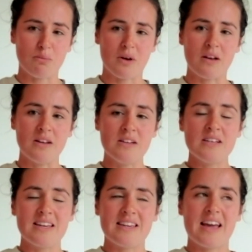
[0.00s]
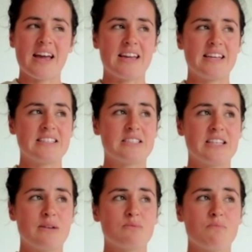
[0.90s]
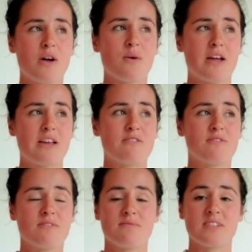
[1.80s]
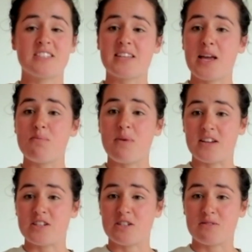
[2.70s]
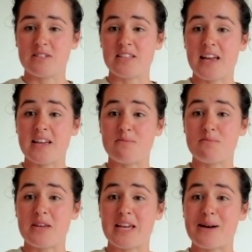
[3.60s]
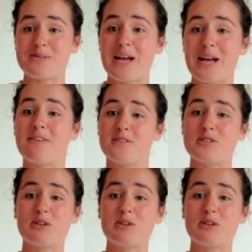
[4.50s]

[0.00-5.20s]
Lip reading: But yeah, it was my way of escaping, shall we say, and being able to have those